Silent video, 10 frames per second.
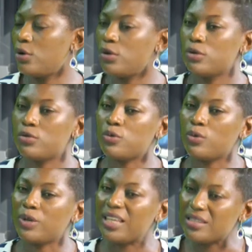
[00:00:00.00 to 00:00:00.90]

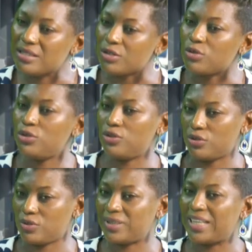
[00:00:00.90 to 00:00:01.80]
to
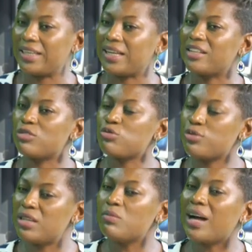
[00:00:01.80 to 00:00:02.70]
institutions so that they can
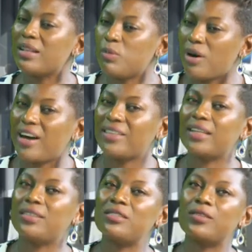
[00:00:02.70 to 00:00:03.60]
train manpower
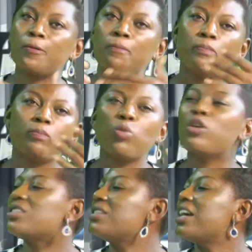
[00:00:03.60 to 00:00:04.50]
that these
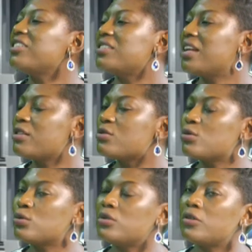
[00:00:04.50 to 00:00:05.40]
multinationals
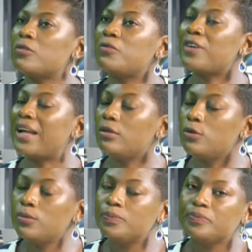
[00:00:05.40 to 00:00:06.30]
would
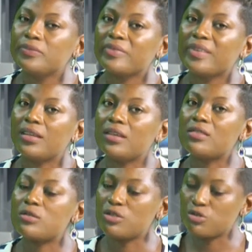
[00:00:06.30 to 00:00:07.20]
value,
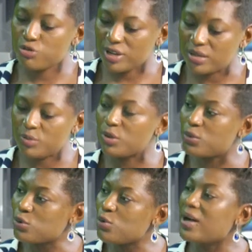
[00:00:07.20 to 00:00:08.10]
is to train
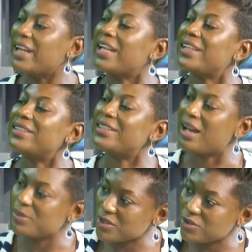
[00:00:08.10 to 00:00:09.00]
people who can
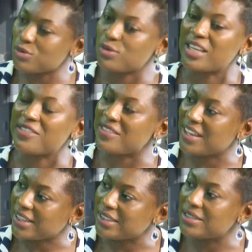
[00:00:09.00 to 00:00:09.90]
adapt to the
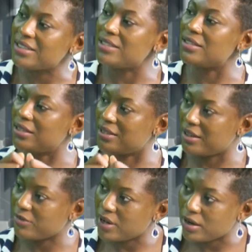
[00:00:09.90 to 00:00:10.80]
realities in the
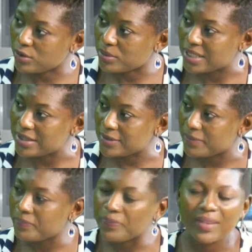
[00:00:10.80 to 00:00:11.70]
environment.
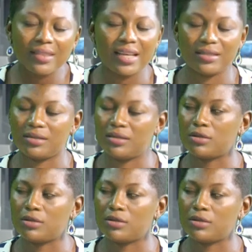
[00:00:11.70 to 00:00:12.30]
That is it.